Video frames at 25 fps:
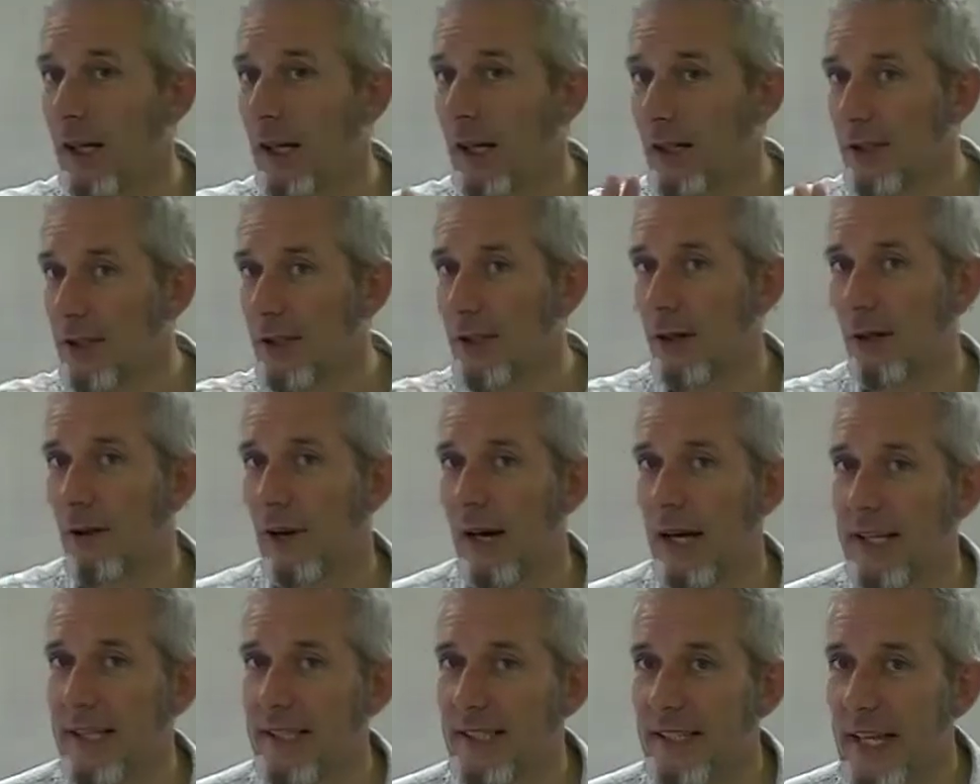So
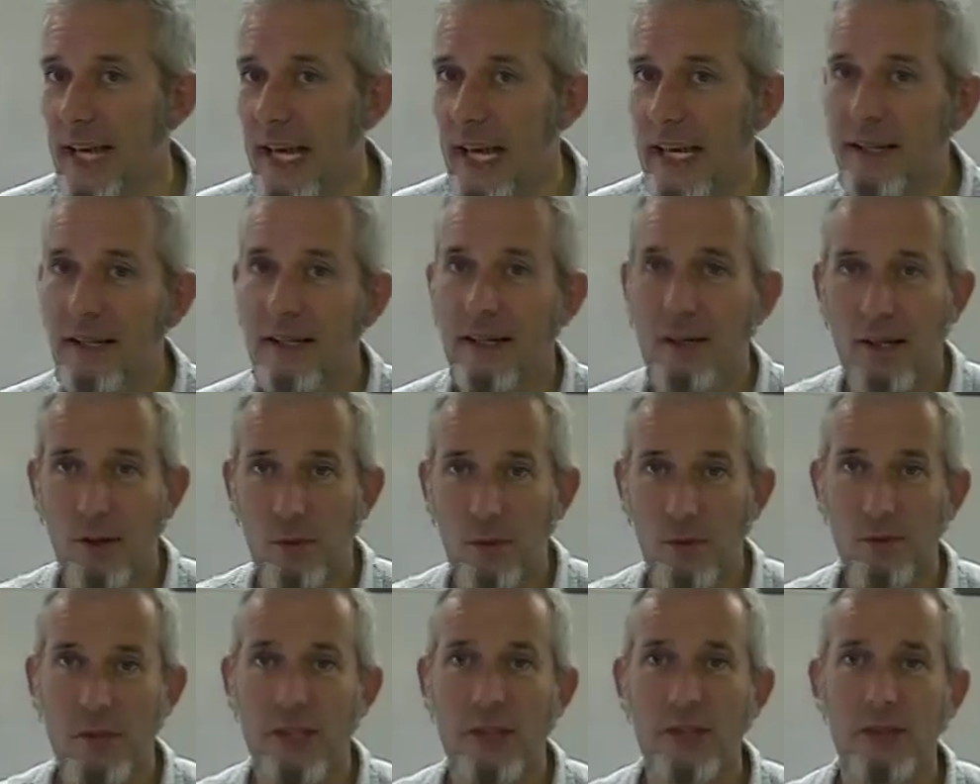I said I
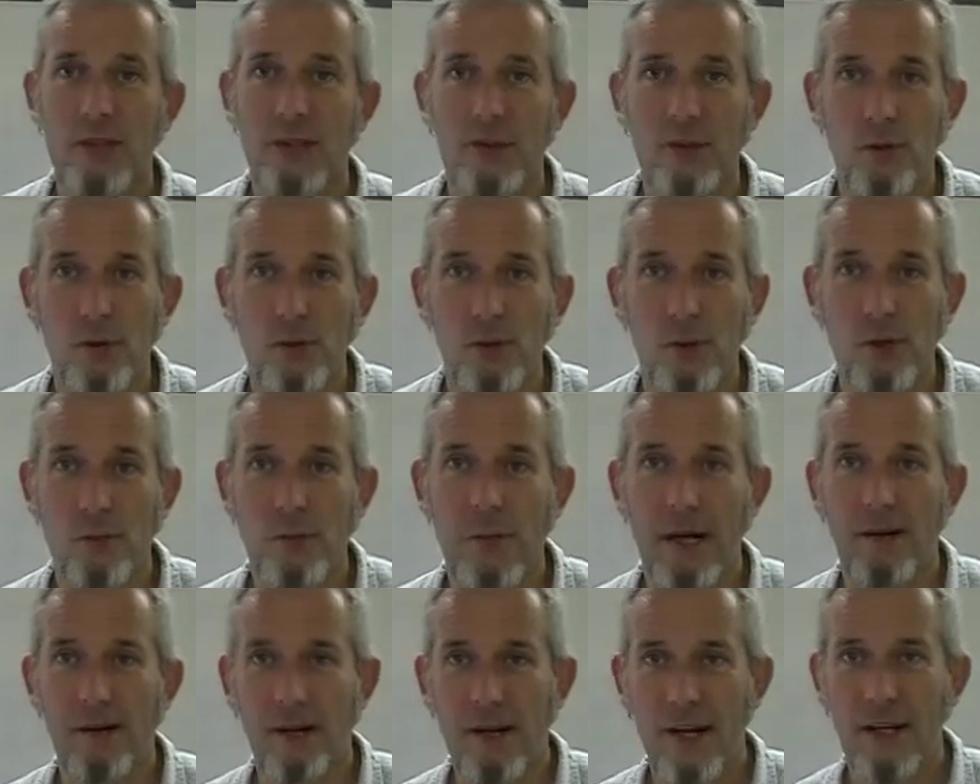wanted to talk
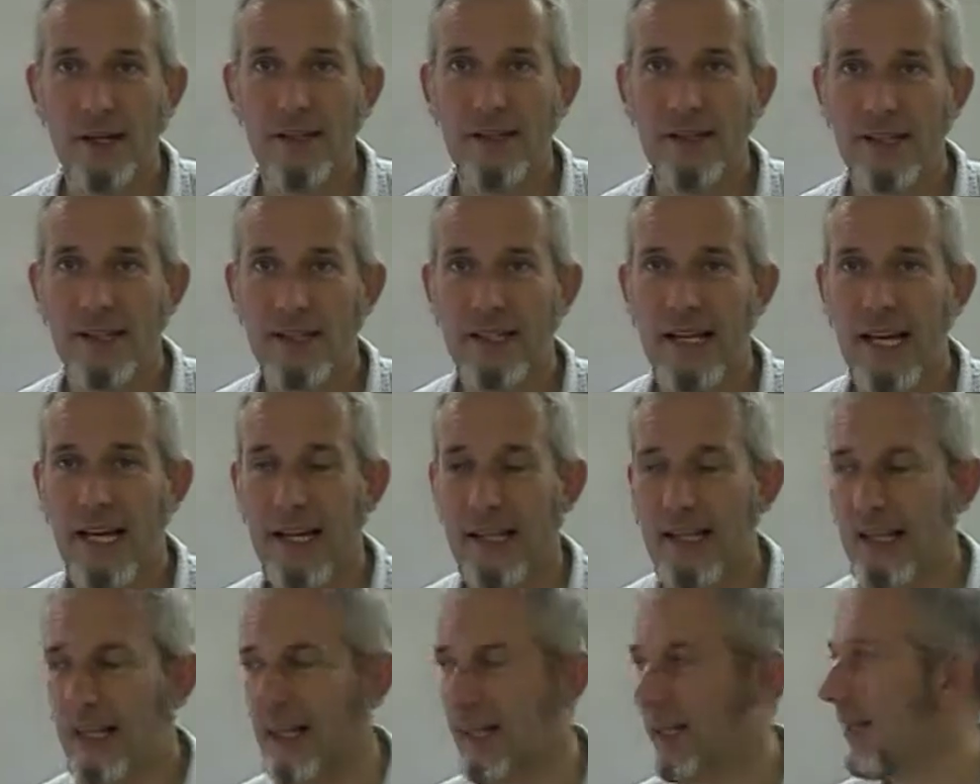about
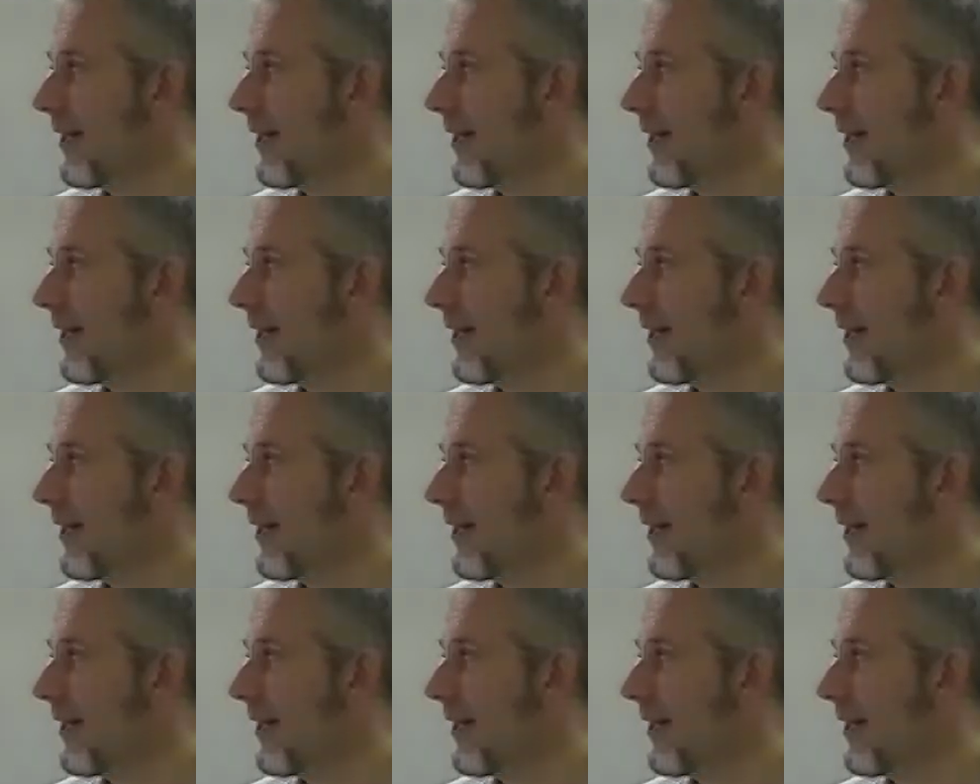understanding.